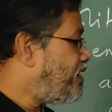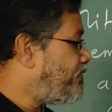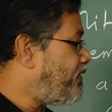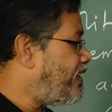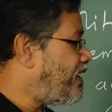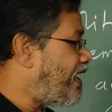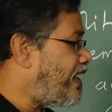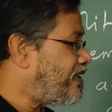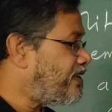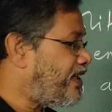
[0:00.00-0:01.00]
defined
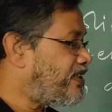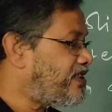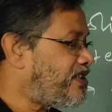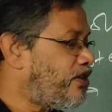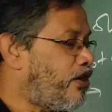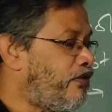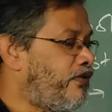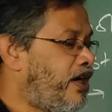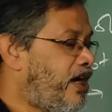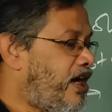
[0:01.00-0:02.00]
as existing
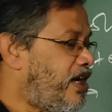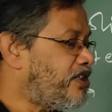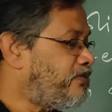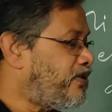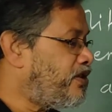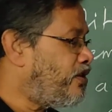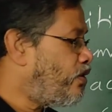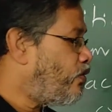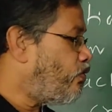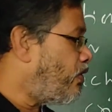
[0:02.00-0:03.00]
of
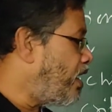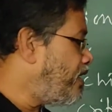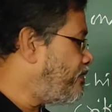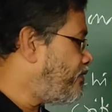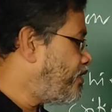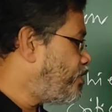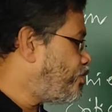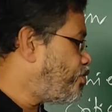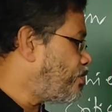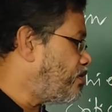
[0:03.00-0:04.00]
husband, wife,
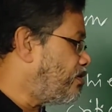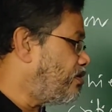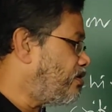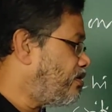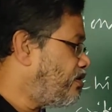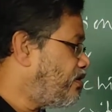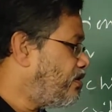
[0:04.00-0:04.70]
children,